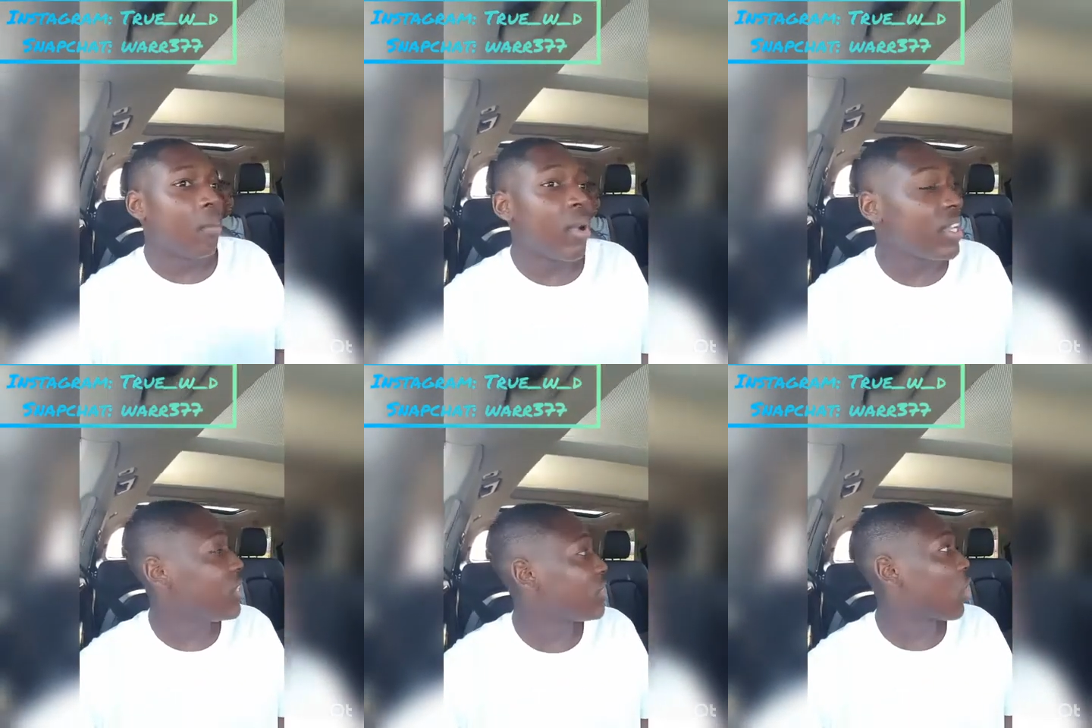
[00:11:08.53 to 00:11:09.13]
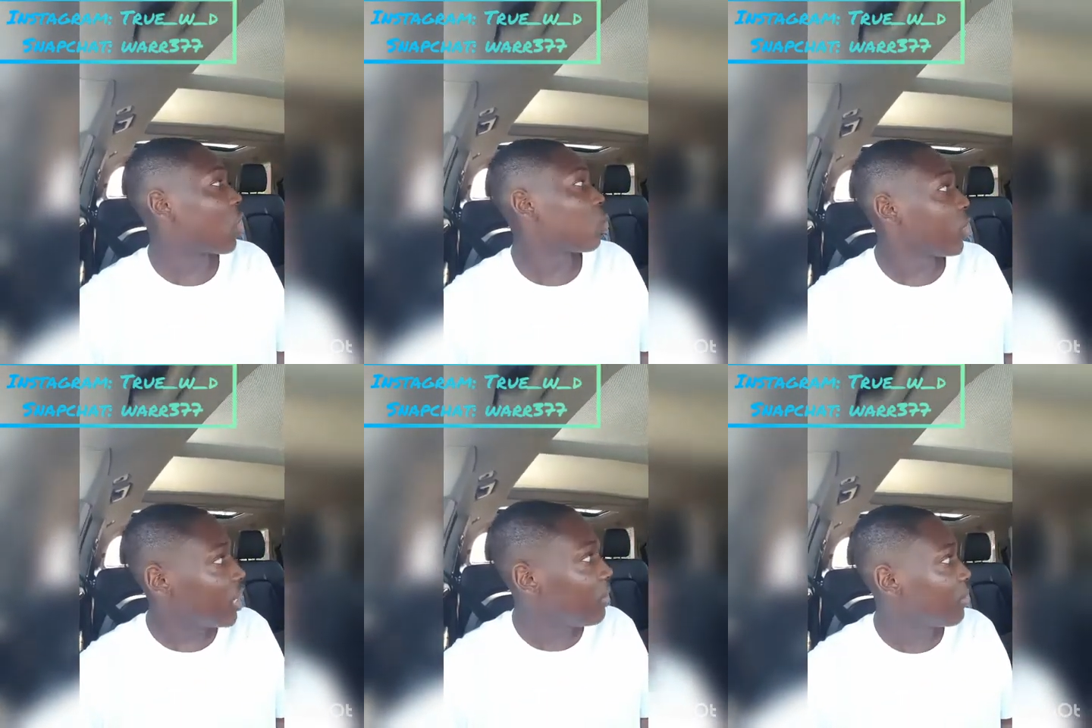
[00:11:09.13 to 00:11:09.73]
money is gonna
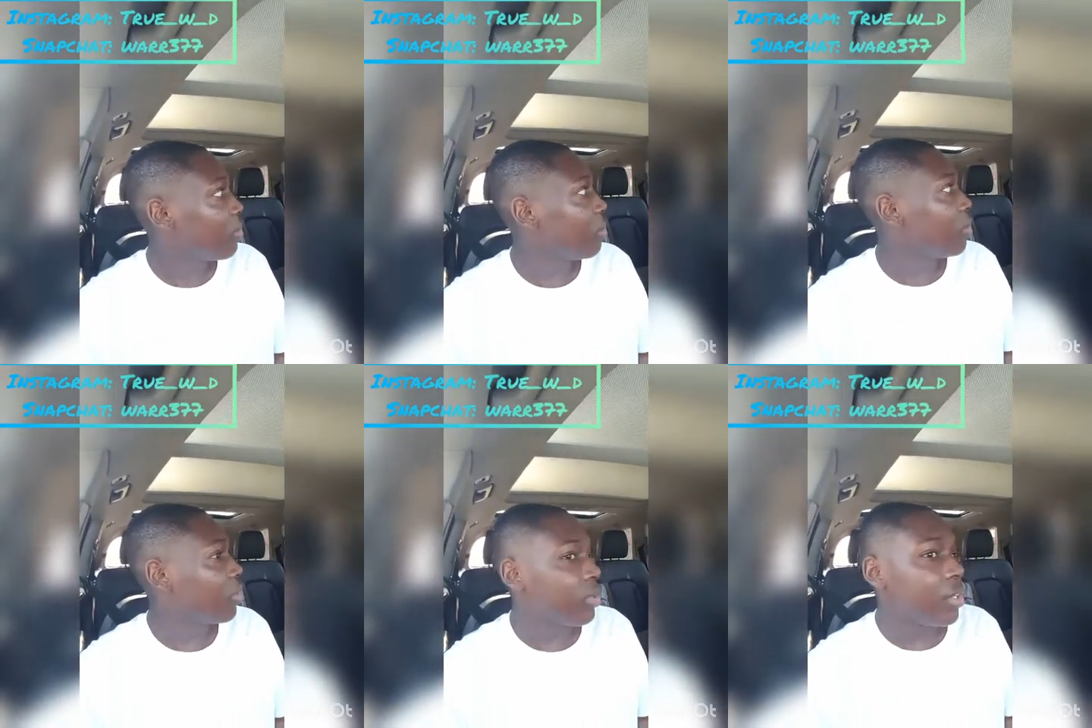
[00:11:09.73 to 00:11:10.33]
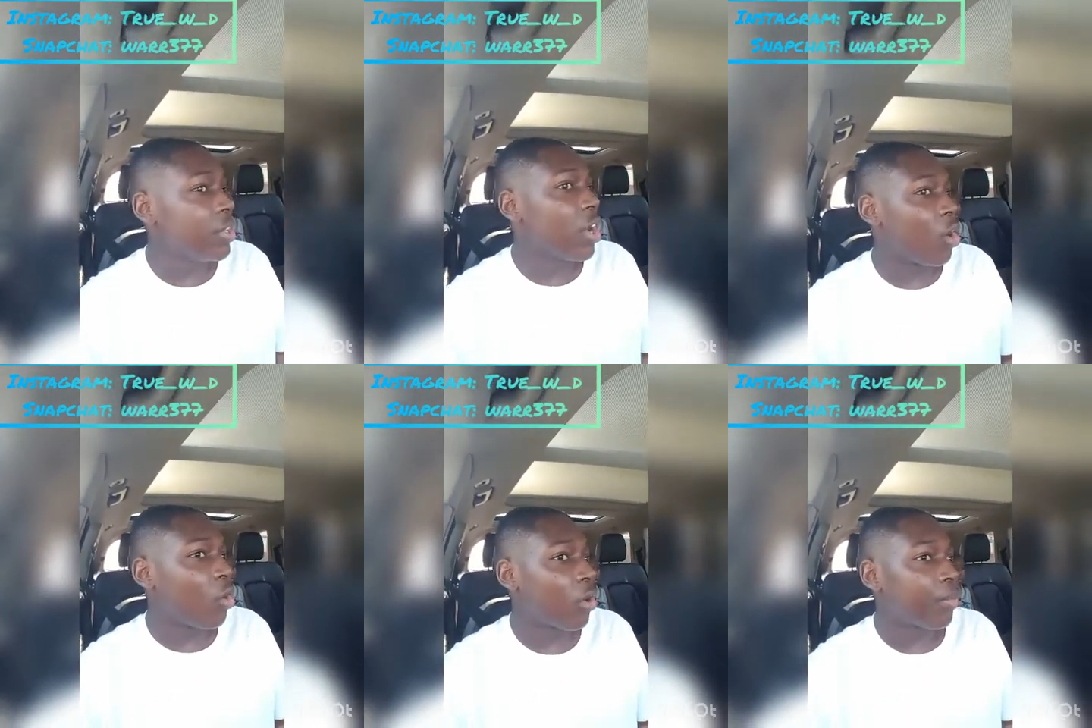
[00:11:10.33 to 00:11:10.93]
really, you know,